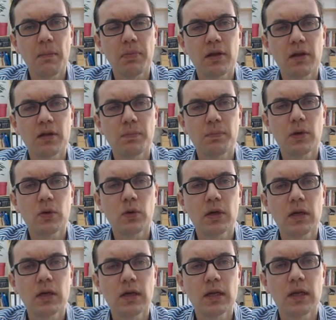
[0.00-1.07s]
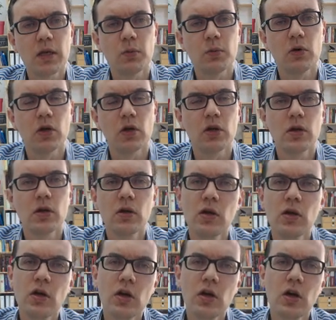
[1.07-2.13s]
spoke network.
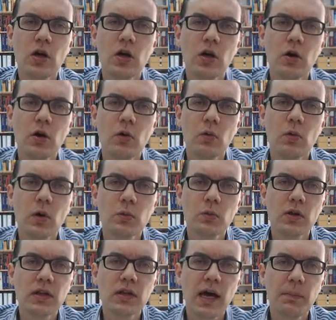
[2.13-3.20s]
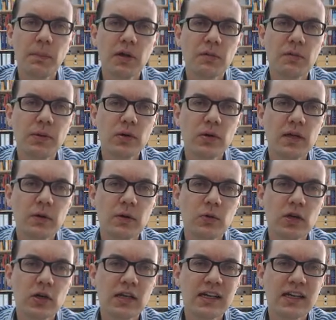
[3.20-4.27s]
What was the hub and spoke network
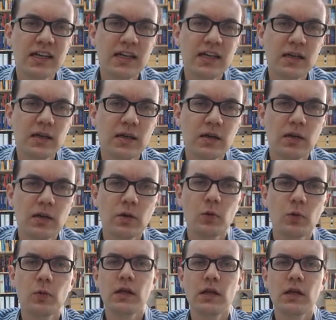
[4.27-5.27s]
again? Well, you